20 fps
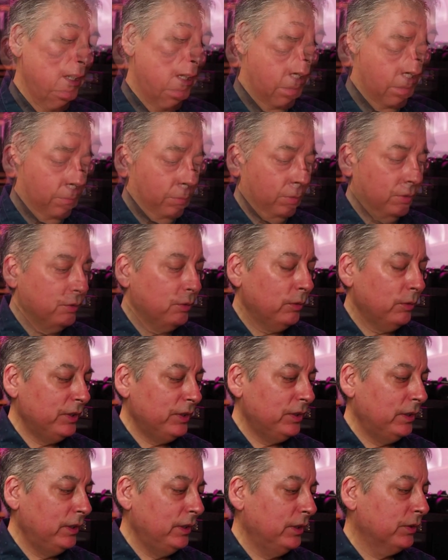All right, first
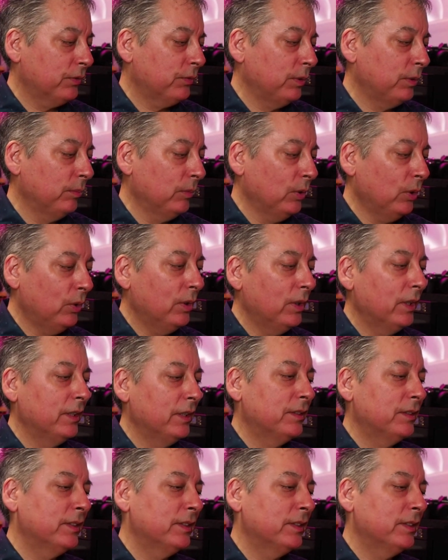question here is from Lauren.